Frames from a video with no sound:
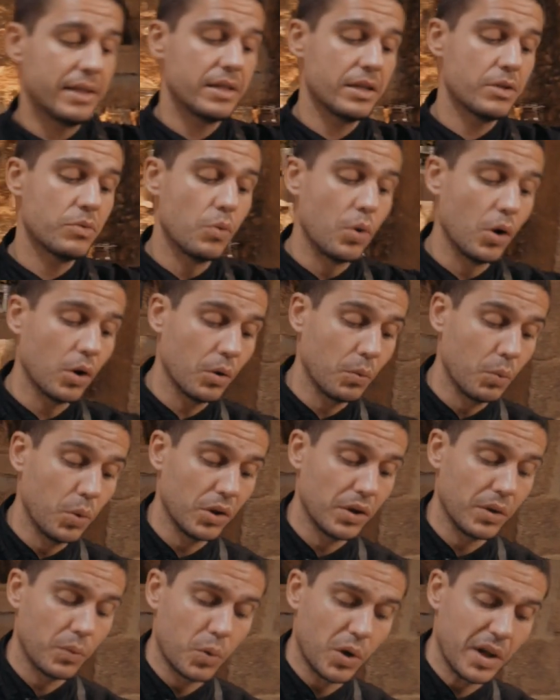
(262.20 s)
this is
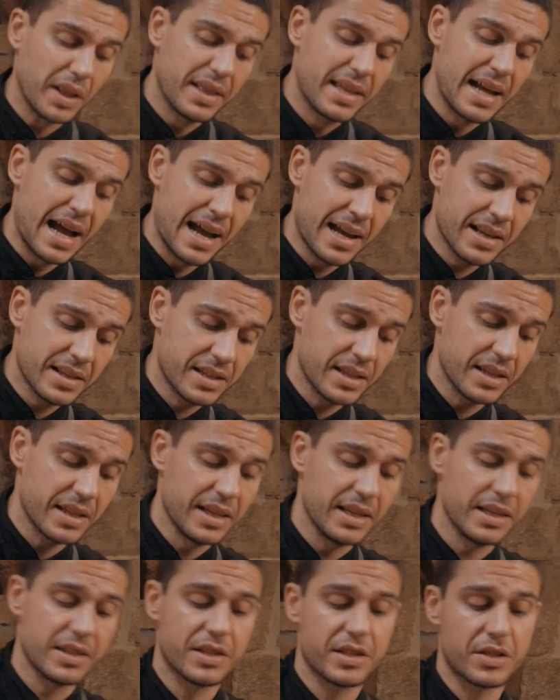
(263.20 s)
what it does.
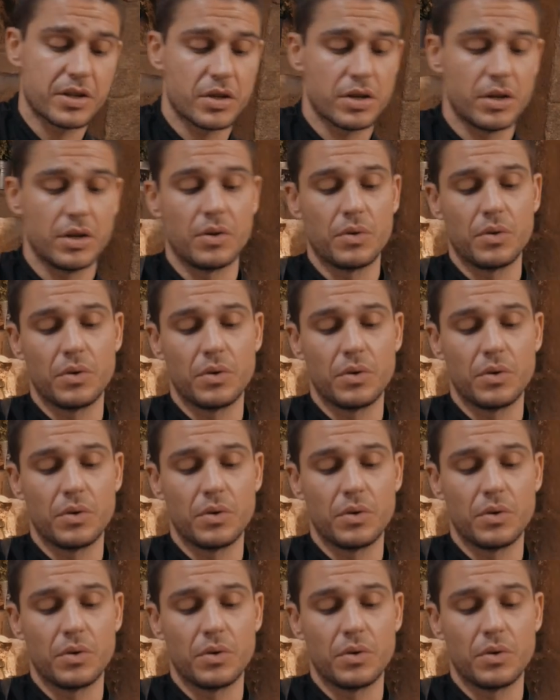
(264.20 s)
It's